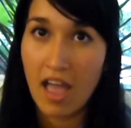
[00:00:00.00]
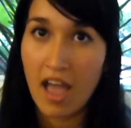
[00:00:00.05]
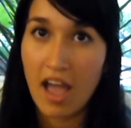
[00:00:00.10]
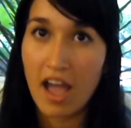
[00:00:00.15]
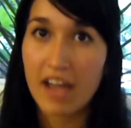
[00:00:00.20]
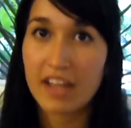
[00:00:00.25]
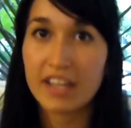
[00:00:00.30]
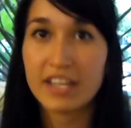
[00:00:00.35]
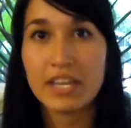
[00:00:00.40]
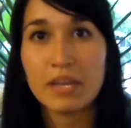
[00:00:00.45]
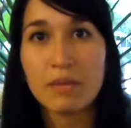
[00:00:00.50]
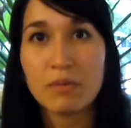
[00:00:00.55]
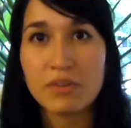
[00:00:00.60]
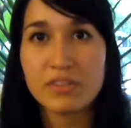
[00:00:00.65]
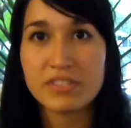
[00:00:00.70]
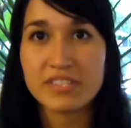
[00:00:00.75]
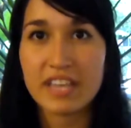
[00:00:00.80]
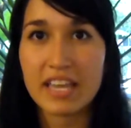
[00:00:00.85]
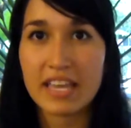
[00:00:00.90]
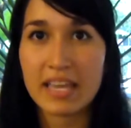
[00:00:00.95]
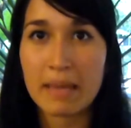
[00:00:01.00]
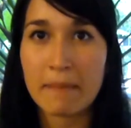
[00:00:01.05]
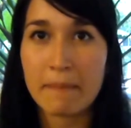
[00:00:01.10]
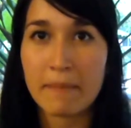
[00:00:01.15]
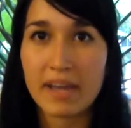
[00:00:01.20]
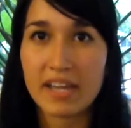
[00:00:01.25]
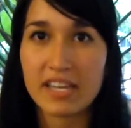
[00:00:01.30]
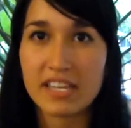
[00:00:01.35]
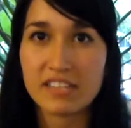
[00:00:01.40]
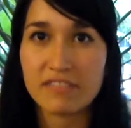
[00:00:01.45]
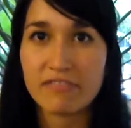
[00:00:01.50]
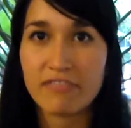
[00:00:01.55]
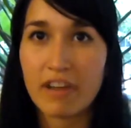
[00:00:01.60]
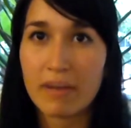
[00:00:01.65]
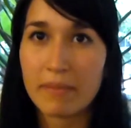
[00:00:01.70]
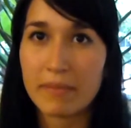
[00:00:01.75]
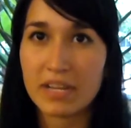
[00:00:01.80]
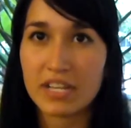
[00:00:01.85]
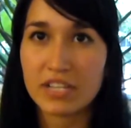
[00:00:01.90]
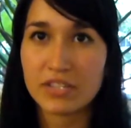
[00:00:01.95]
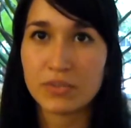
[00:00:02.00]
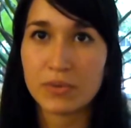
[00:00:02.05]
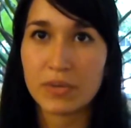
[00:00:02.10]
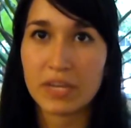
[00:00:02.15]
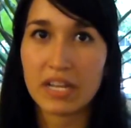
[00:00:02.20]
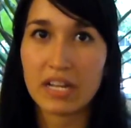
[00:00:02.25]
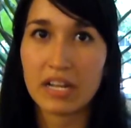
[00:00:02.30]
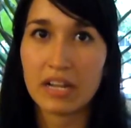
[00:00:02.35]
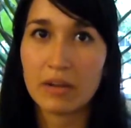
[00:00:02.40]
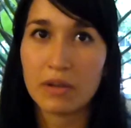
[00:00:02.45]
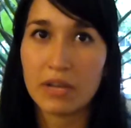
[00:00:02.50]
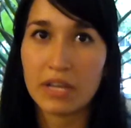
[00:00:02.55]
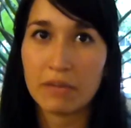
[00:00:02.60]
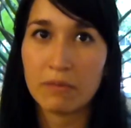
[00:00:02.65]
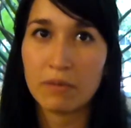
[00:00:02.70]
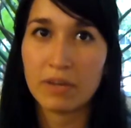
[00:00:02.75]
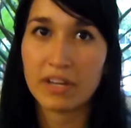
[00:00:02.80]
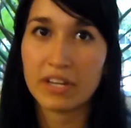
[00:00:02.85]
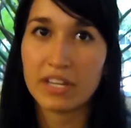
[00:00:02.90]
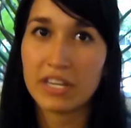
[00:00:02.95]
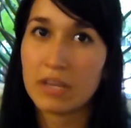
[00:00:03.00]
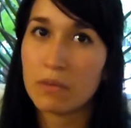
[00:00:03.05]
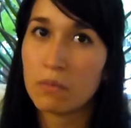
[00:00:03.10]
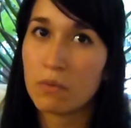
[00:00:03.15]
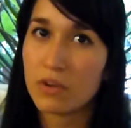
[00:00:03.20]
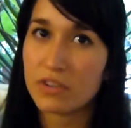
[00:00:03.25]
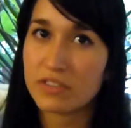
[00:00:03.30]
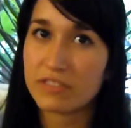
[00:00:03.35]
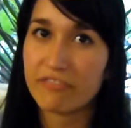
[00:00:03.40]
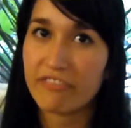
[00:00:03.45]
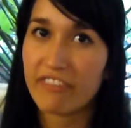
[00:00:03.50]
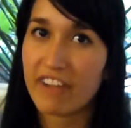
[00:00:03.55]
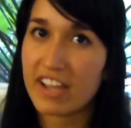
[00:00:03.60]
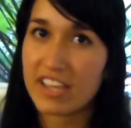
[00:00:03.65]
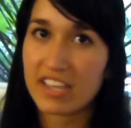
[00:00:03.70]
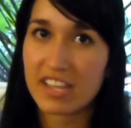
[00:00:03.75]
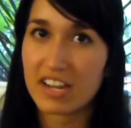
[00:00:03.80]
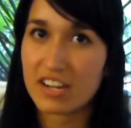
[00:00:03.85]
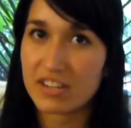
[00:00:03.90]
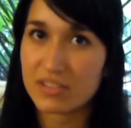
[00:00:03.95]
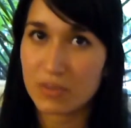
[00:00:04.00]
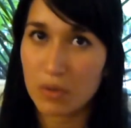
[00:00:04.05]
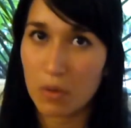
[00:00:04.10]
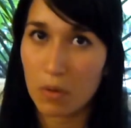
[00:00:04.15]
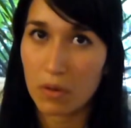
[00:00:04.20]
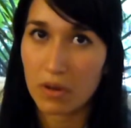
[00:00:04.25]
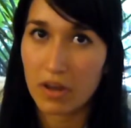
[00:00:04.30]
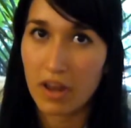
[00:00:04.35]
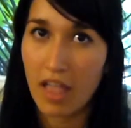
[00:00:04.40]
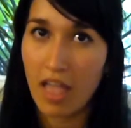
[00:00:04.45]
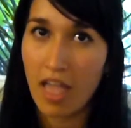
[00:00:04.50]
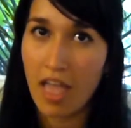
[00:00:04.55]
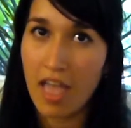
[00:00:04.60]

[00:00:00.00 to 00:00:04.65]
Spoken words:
And he was taken by his family to England when he was 5 years old.